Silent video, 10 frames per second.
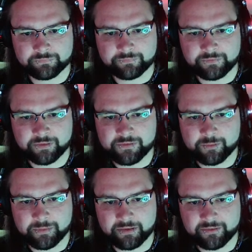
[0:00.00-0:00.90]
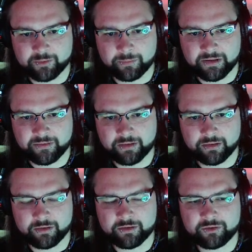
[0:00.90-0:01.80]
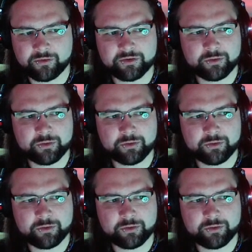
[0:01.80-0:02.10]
Fine, superior, superior. Another two